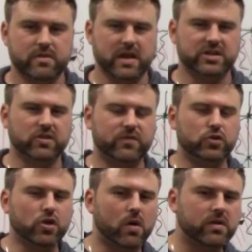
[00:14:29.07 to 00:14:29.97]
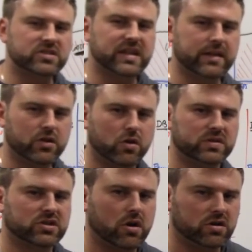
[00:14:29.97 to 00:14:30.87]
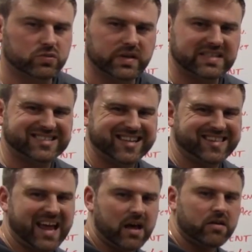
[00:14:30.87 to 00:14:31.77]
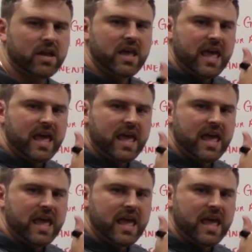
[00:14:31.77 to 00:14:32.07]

Okay, so if you don't understand it, you can always call us. We can sit down